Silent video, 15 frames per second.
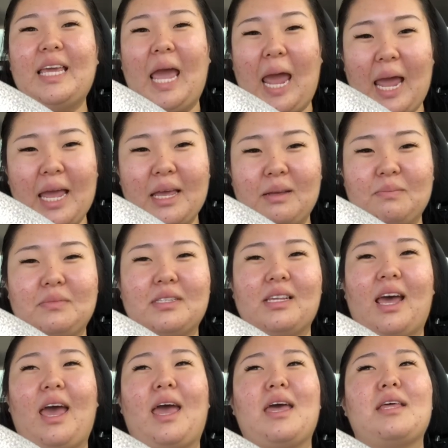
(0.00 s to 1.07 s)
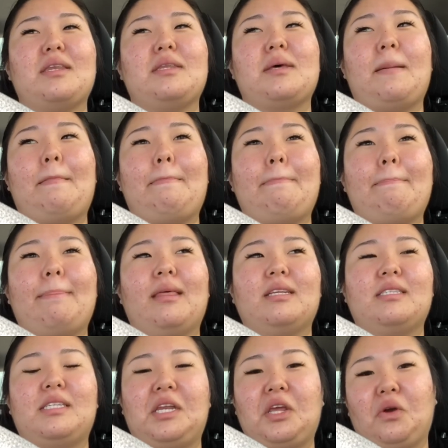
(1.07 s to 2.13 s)
games and
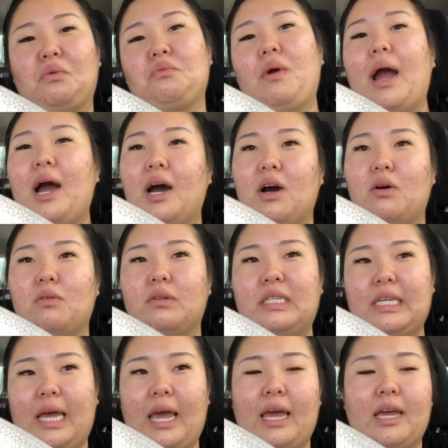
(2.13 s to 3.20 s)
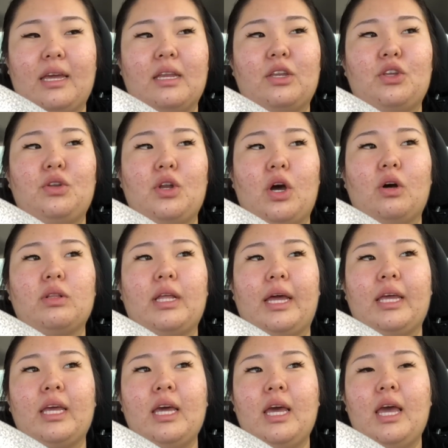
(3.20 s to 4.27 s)
sitting around, and you know,
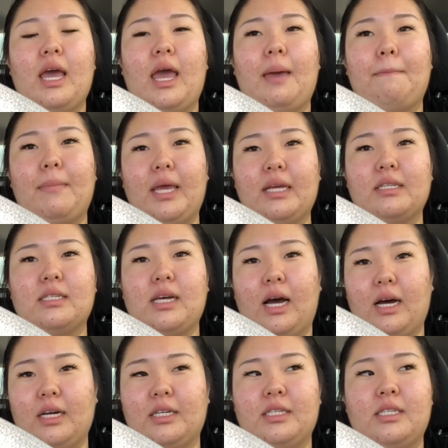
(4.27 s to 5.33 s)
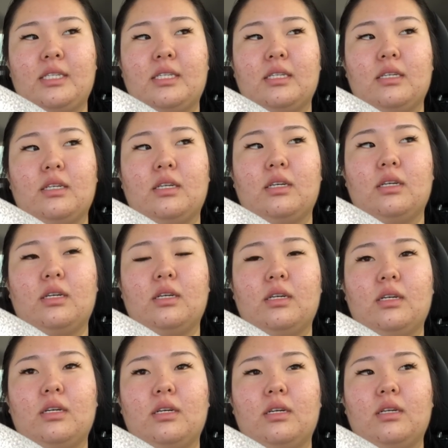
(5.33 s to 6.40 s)
like it makes us
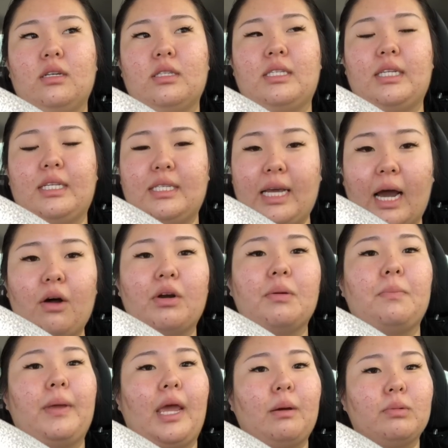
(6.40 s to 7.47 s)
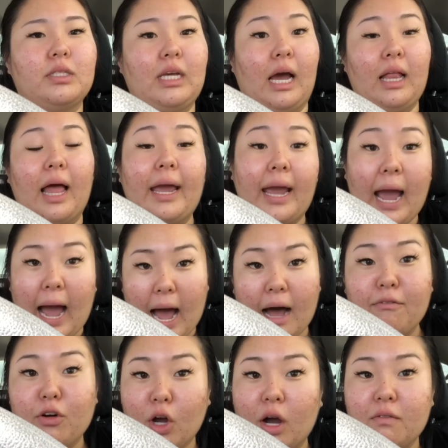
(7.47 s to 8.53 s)
sit down and be able to like
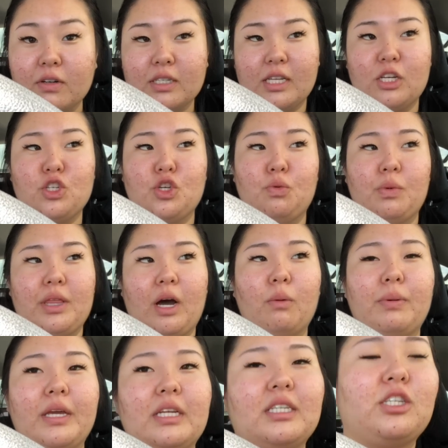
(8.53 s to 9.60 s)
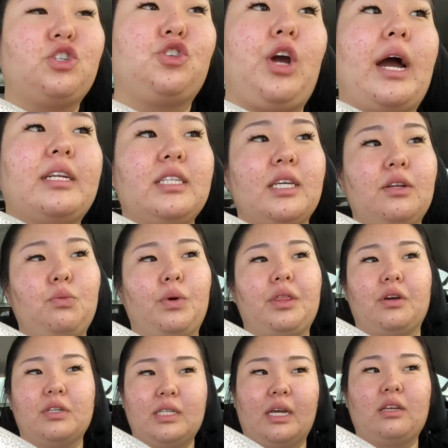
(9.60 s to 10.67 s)
have a conversation without being distracted
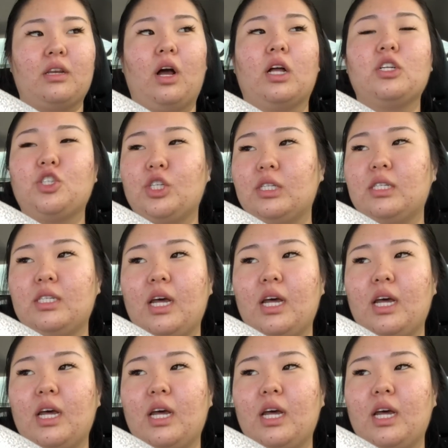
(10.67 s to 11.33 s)
with our technology and